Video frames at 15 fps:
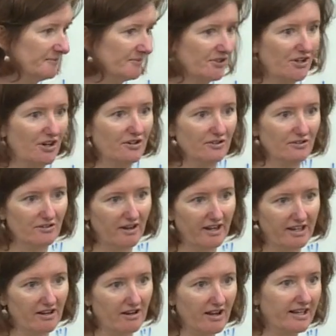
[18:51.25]
So
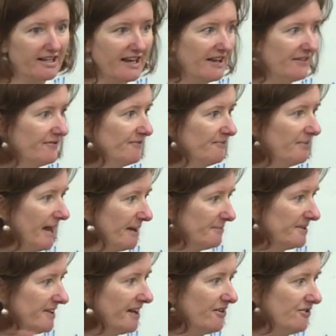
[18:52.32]
like I can have plain
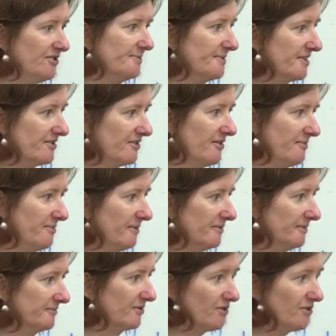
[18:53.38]
potato chips, it's not a problem.